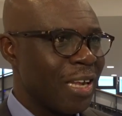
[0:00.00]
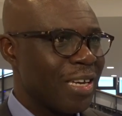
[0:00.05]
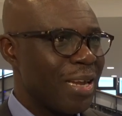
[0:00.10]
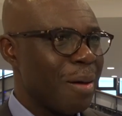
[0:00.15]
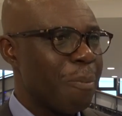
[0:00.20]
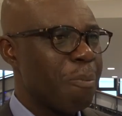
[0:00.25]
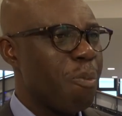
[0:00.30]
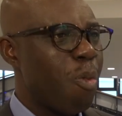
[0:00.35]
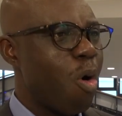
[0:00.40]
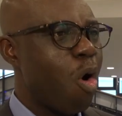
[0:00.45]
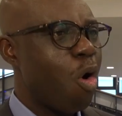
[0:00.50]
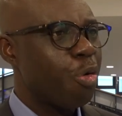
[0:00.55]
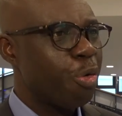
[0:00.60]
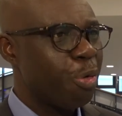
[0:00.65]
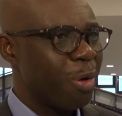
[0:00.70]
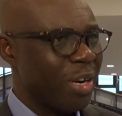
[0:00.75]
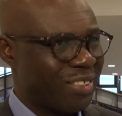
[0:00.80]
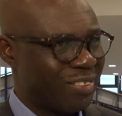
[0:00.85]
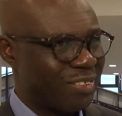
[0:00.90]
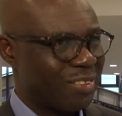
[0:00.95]
the more
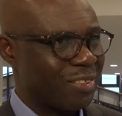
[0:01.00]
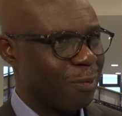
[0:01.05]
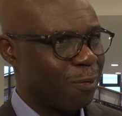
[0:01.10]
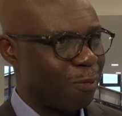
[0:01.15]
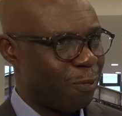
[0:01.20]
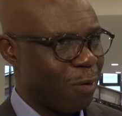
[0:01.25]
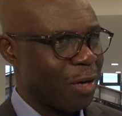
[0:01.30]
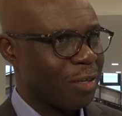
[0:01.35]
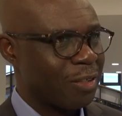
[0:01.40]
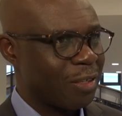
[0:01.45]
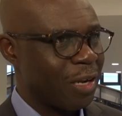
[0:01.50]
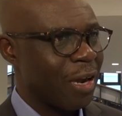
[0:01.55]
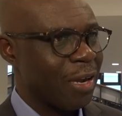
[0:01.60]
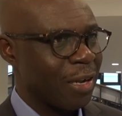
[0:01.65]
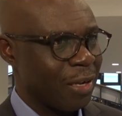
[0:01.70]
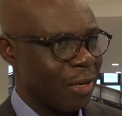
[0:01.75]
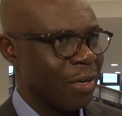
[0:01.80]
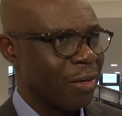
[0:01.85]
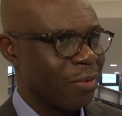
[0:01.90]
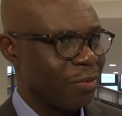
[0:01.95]
risk factor
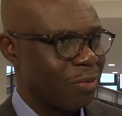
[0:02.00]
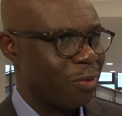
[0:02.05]
it is.